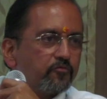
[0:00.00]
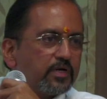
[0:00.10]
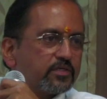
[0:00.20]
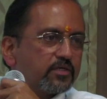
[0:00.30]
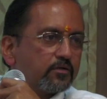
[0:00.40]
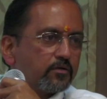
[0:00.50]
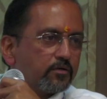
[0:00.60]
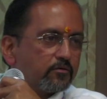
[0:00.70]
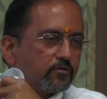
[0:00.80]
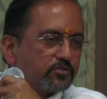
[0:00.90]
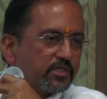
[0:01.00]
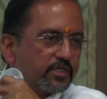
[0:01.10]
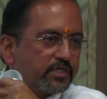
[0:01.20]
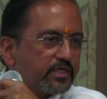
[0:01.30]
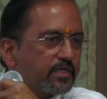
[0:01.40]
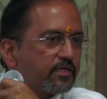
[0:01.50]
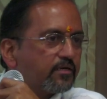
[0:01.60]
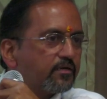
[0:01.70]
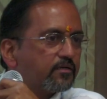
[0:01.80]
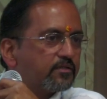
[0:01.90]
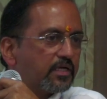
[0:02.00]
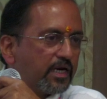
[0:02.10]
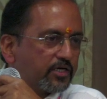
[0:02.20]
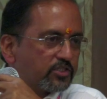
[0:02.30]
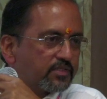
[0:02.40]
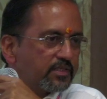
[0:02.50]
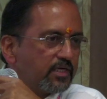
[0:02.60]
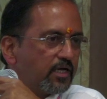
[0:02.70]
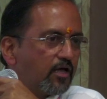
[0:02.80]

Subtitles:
we are generated the electricity,